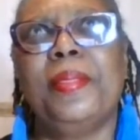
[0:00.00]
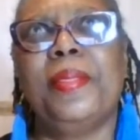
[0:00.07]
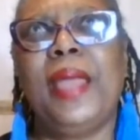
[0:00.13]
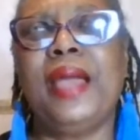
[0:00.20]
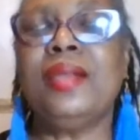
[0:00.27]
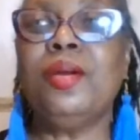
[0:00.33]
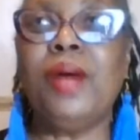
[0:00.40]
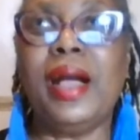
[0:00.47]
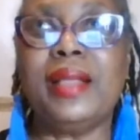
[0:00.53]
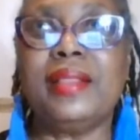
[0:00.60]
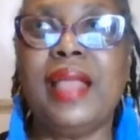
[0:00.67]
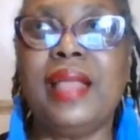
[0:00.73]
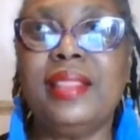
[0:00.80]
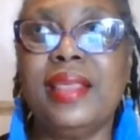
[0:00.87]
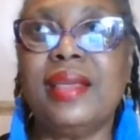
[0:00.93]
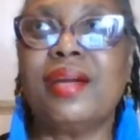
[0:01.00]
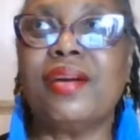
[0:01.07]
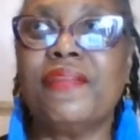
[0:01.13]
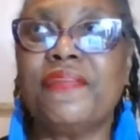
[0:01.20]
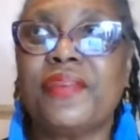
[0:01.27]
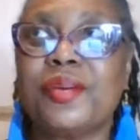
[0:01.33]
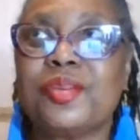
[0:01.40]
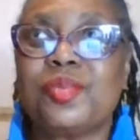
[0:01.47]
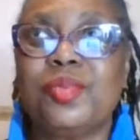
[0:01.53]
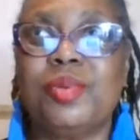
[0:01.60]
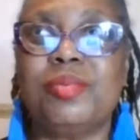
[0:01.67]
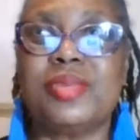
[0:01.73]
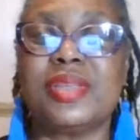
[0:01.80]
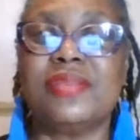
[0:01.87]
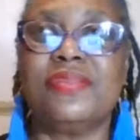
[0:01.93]
I know I think her first one
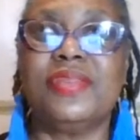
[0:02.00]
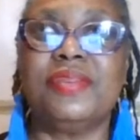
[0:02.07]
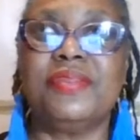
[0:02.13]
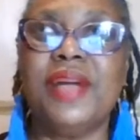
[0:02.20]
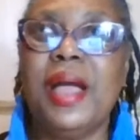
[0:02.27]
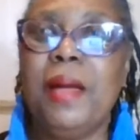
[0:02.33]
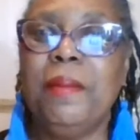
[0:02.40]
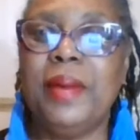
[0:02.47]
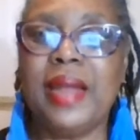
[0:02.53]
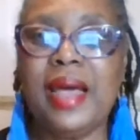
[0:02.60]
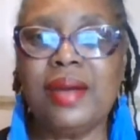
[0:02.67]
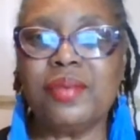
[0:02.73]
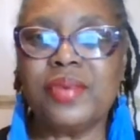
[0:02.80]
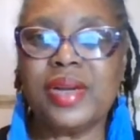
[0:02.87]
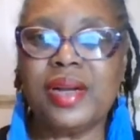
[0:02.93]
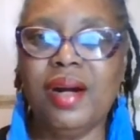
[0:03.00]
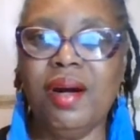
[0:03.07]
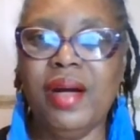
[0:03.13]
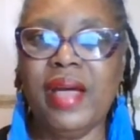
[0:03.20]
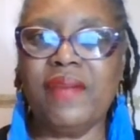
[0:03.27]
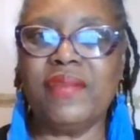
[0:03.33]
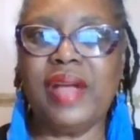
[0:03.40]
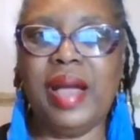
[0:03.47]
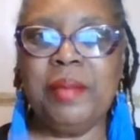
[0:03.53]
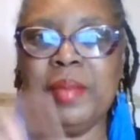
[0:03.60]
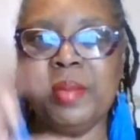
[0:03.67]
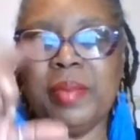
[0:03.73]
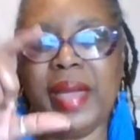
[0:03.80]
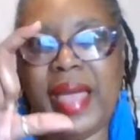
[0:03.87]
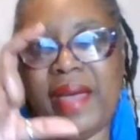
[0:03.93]
was a flip, but I don't recall having I
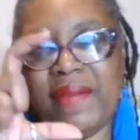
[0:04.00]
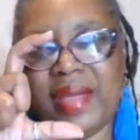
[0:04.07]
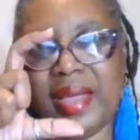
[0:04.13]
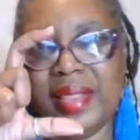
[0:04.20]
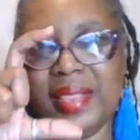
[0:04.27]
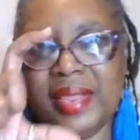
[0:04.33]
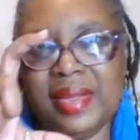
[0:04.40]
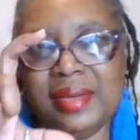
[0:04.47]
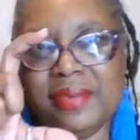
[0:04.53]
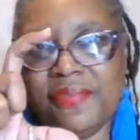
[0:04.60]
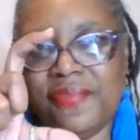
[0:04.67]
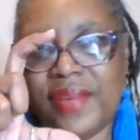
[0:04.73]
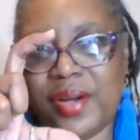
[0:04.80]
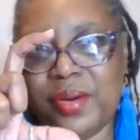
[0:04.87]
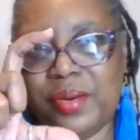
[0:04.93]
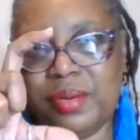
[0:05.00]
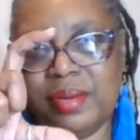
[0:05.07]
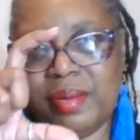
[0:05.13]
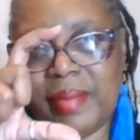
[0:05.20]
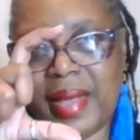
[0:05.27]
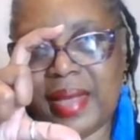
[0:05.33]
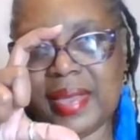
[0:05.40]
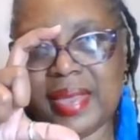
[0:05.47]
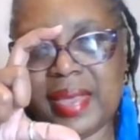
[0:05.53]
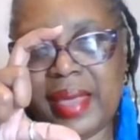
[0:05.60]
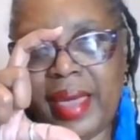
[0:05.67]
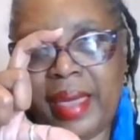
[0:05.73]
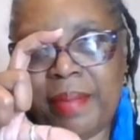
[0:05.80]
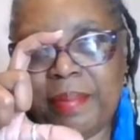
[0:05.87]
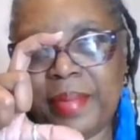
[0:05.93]
remember having a little phone about
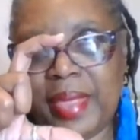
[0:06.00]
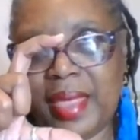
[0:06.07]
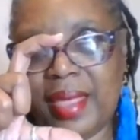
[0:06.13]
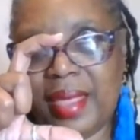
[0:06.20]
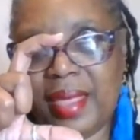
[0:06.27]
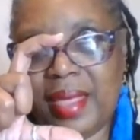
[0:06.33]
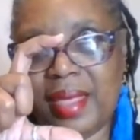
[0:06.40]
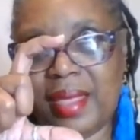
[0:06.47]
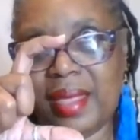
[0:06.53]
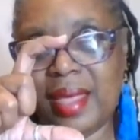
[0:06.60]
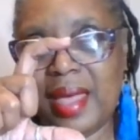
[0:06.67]
yay big.